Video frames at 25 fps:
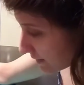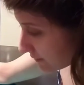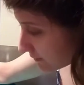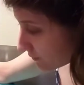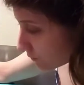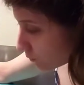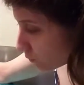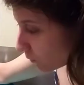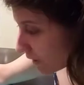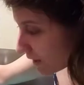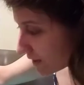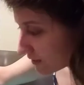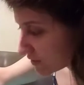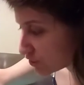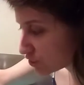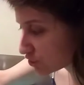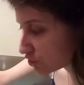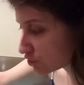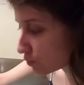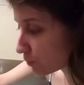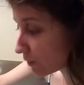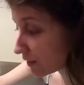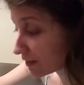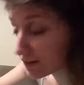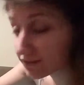I've
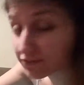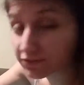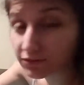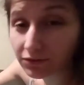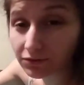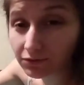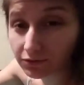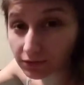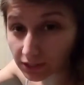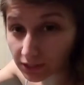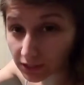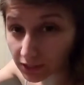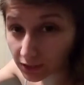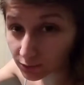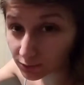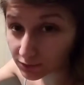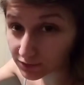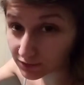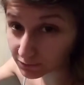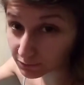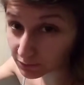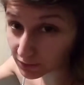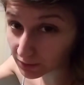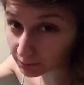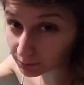watched quite a few videos
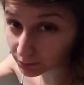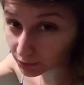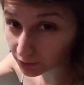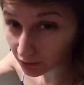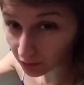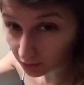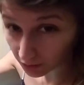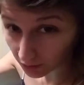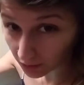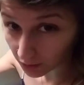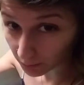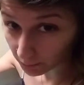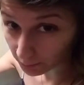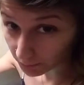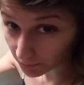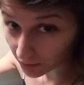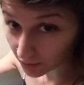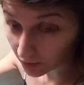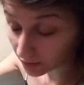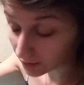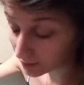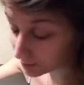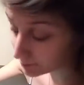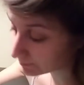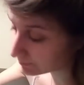of people
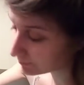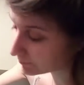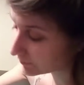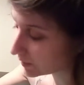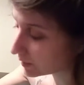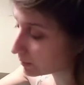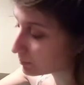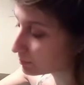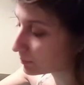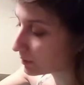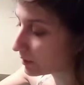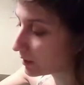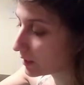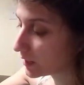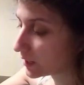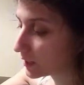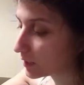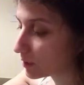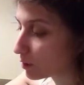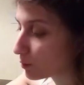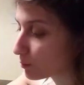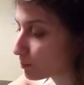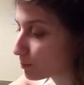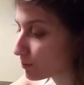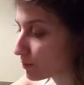applying
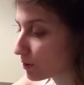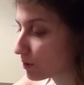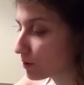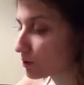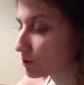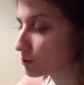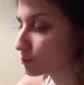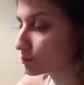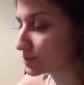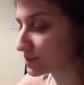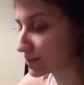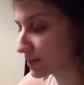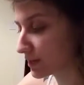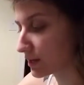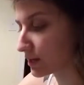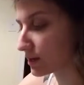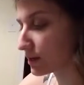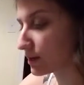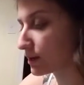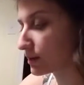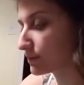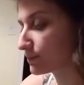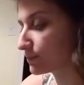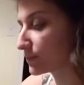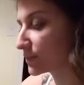GoPros
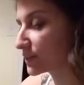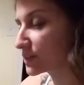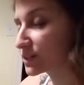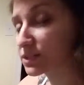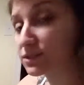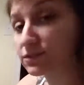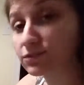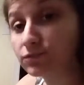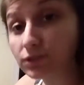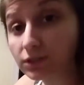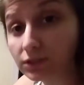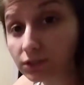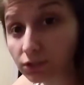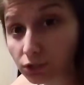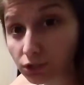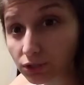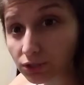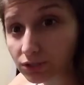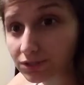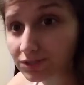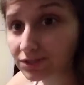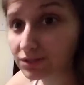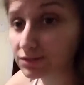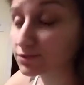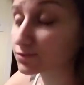and the different
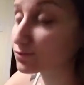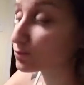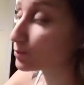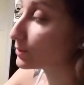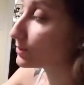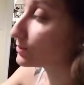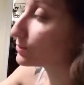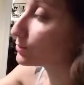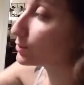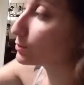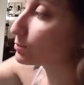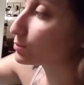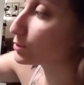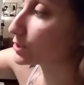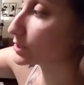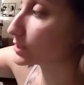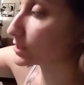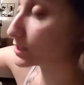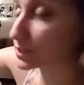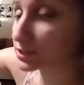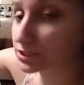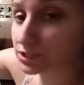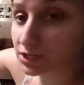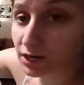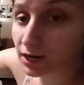looks of whether you put
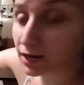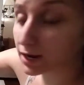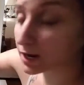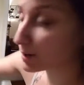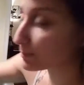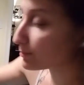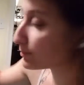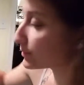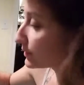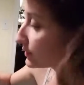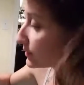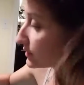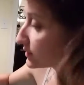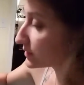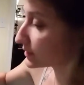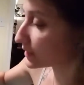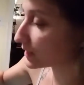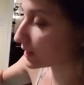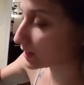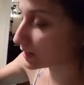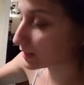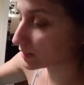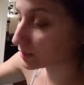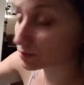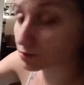it on top, on the
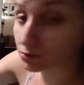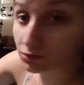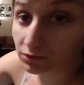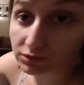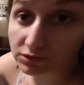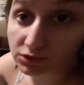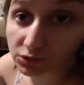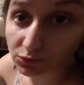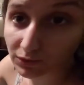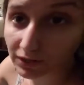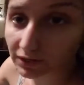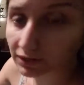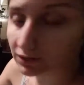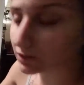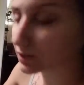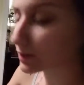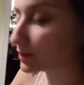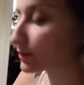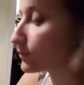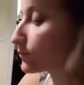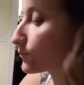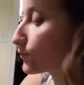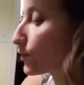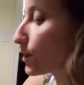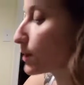side, or directly
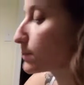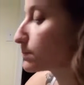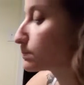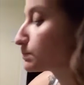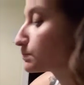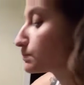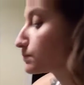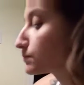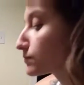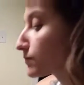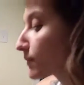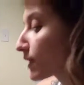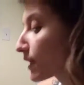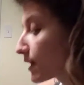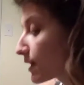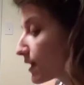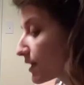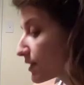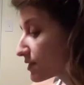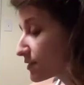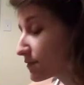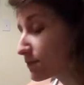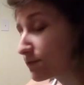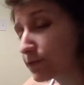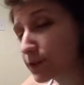in front.
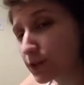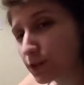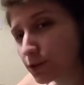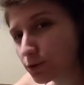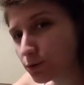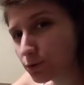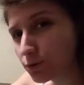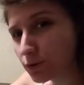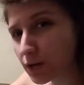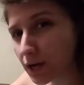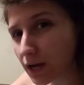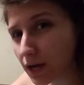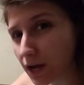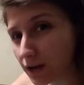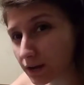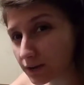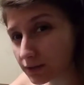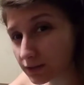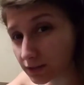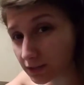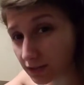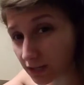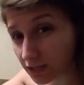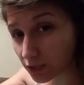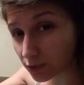The view
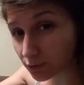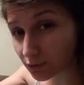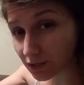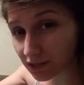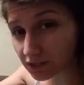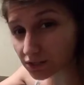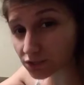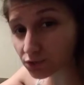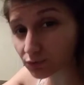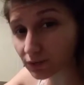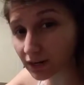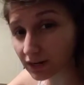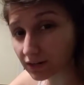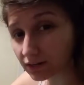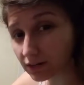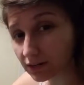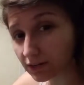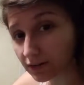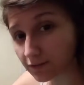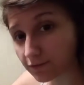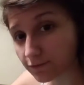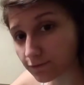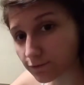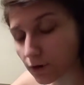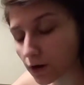that you get directly
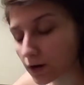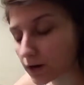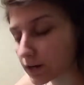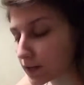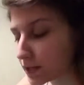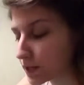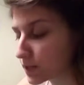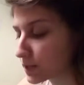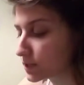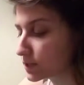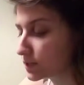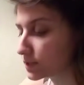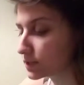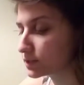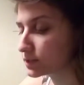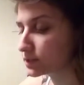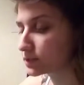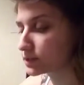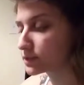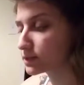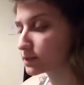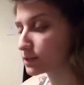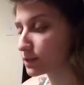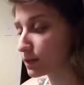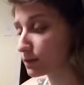in front
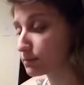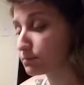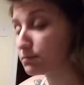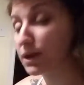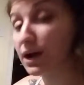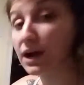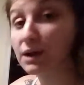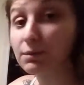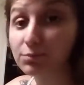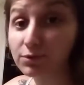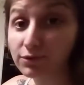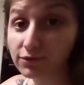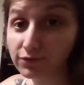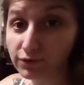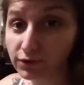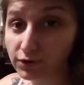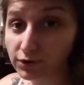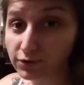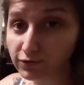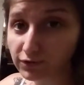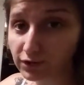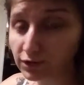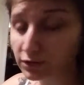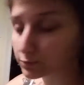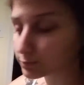is my
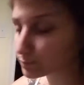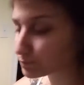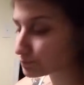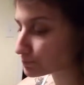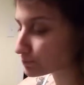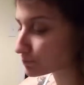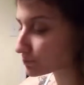preferred view,